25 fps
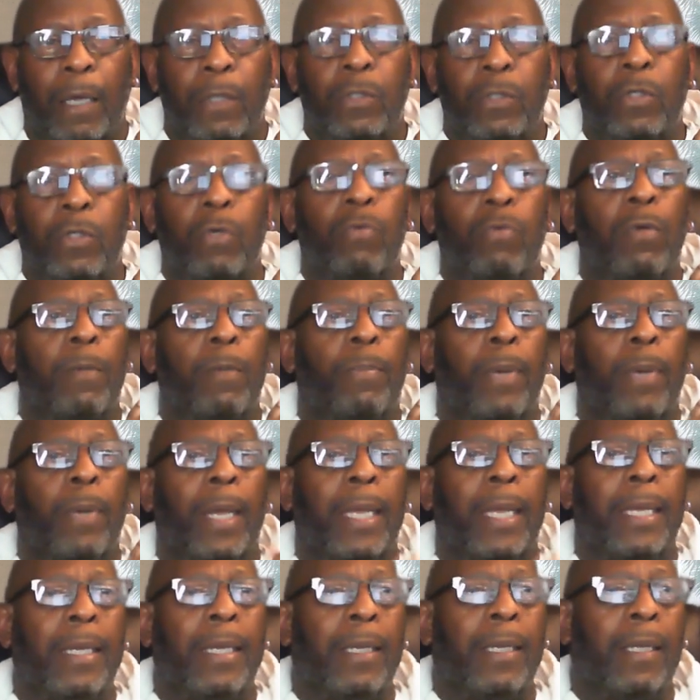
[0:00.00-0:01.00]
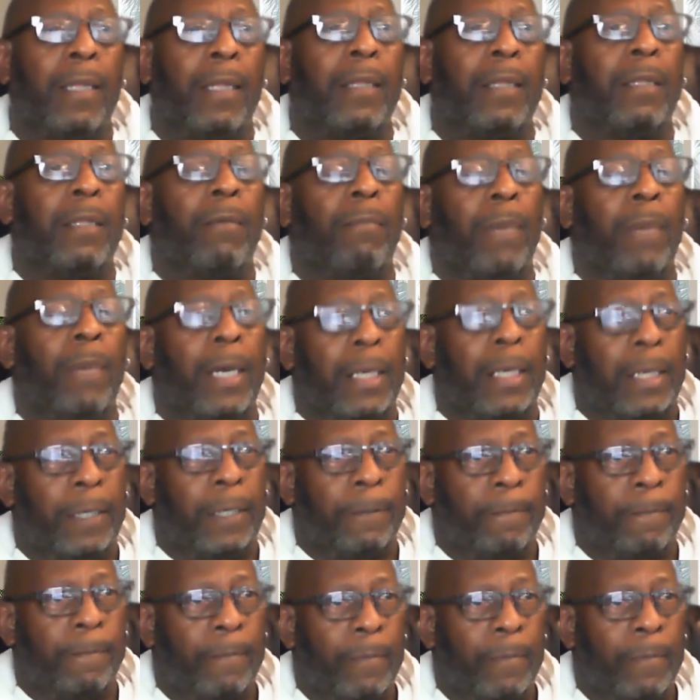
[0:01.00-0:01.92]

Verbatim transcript: to repay the money.